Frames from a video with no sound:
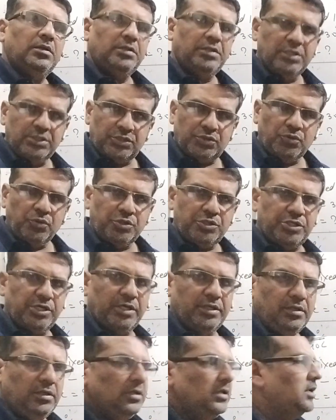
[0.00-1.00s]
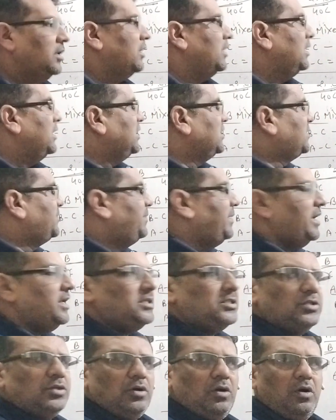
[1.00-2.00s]
This question is
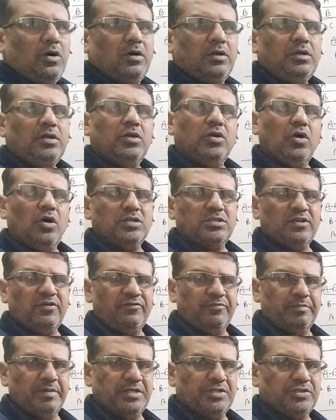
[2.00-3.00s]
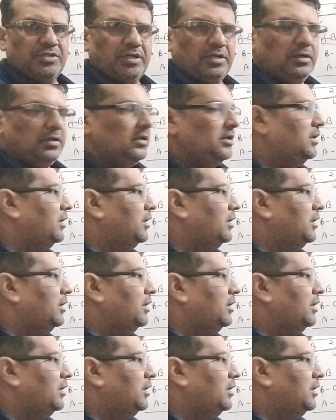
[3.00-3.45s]
based on laws of mixture.